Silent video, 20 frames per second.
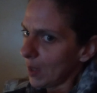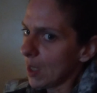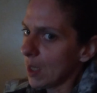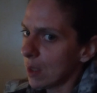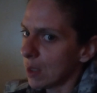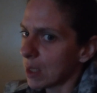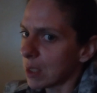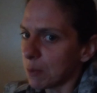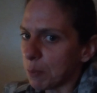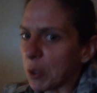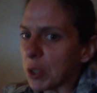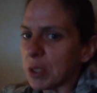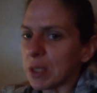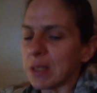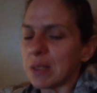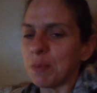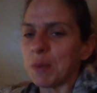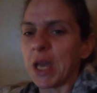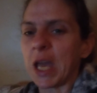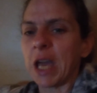this
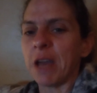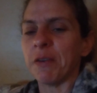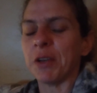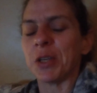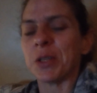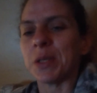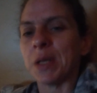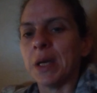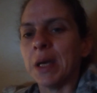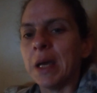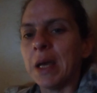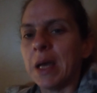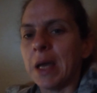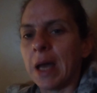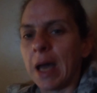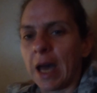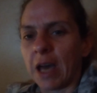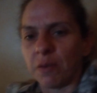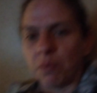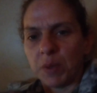person's behaviors
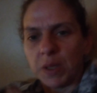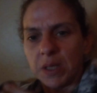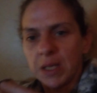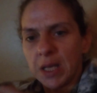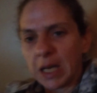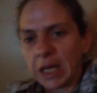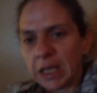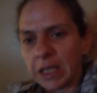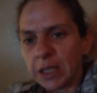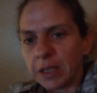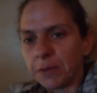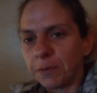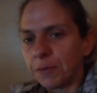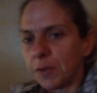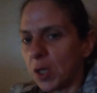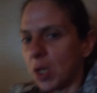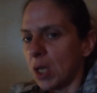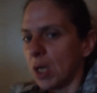have been negative,